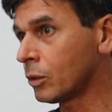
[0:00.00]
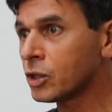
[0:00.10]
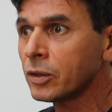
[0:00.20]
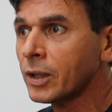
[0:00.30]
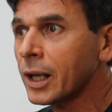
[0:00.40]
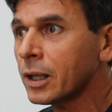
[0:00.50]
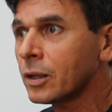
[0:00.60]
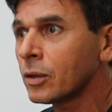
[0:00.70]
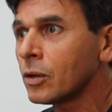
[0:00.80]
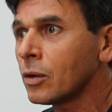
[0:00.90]
which is
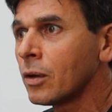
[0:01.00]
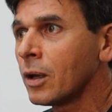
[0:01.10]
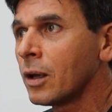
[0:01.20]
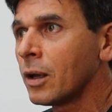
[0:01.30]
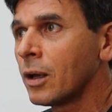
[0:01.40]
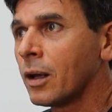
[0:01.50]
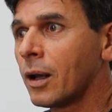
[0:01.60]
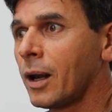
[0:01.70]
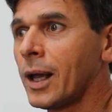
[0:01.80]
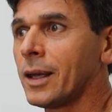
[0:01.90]
like, you know,
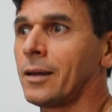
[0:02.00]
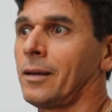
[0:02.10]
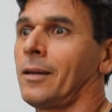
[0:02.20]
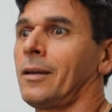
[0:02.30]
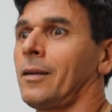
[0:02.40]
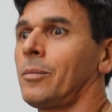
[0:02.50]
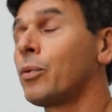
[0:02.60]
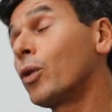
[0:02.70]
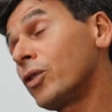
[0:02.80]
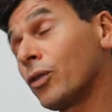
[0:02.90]
like uh,
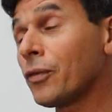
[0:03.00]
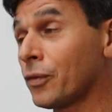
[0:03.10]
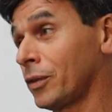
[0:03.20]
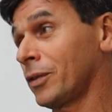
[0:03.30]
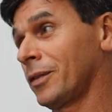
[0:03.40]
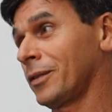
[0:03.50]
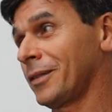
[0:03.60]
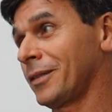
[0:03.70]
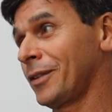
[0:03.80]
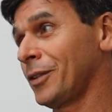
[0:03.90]
pro surfers,
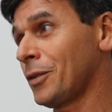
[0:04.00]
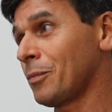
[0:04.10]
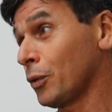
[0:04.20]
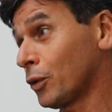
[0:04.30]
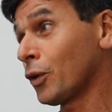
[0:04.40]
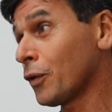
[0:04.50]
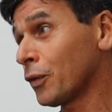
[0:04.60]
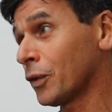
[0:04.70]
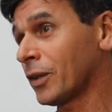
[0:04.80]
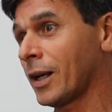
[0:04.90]
you know, pro
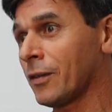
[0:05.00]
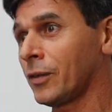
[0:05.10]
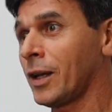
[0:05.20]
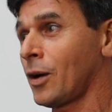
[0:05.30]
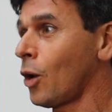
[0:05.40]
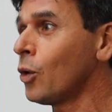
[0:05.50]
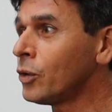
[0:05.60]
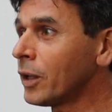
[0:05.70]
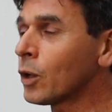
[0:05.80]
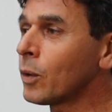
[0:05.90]
surfers have their
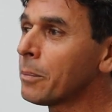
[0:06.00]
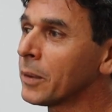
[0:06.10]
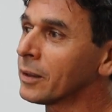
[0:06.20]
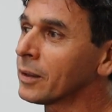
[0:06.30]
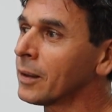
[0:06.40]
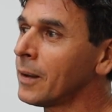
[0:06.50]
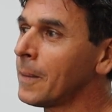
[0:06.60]
own equipment.